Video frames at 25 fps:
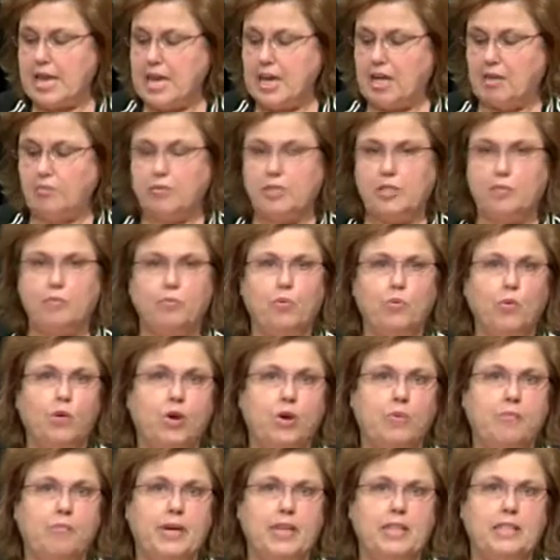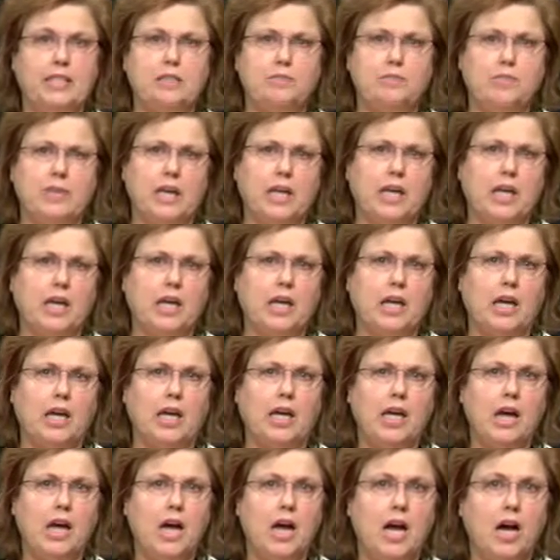helped support my speaking
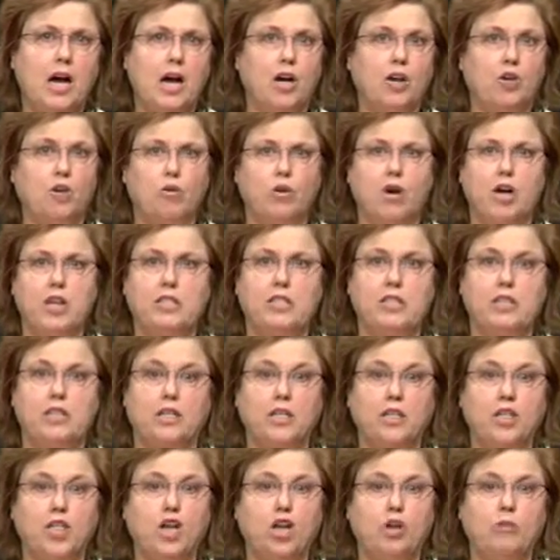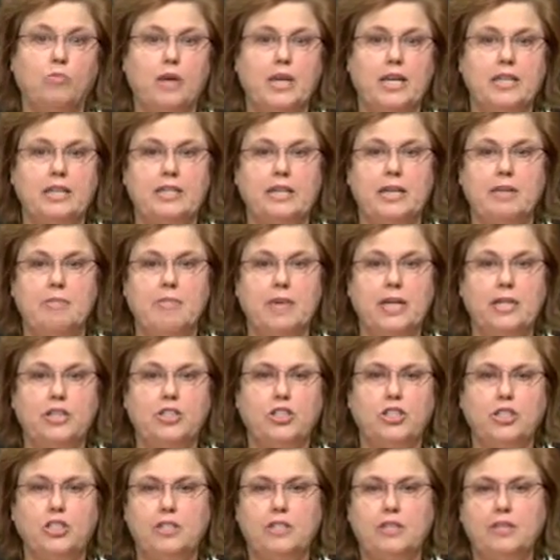across the globe, as I
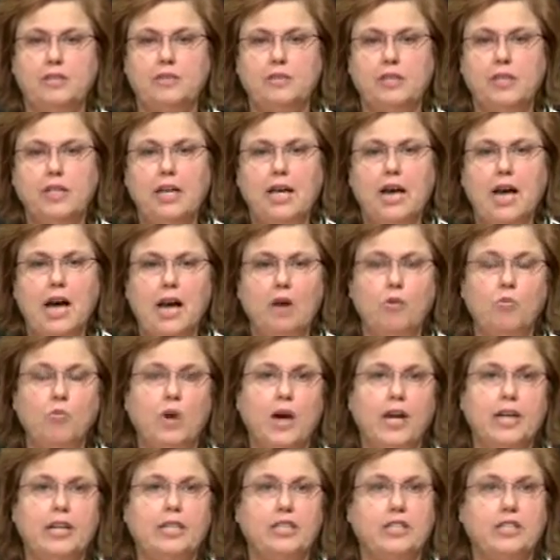mentioned. I wanted